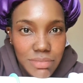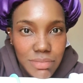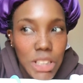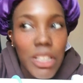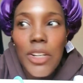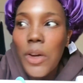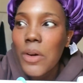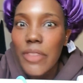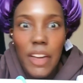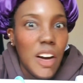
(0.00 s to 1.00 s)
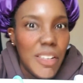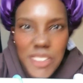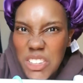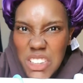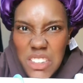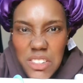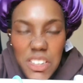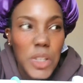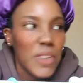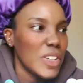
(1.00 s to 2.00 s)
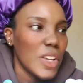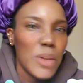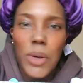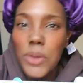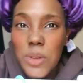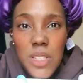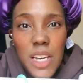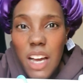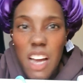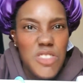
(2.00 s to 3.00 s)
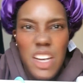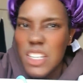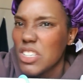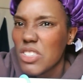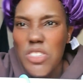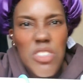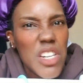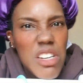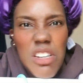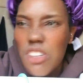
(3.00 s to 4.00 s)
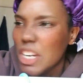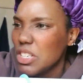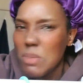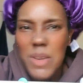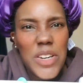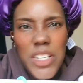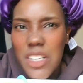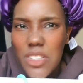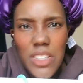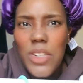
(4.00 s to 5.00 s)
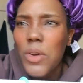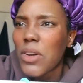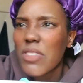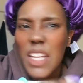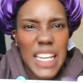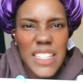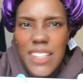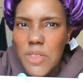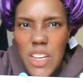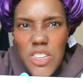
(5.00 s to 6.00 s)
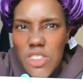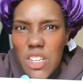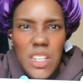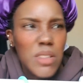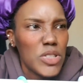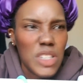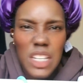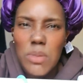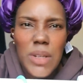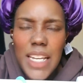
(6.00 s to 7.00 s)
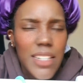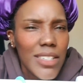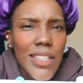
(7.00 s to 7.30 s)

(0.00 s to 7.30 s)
Do they know if they're half Korean? Do they know if the other models are Chinese Korean, Chinese American? Do they know if they're like South Asian, just a little bit lighter?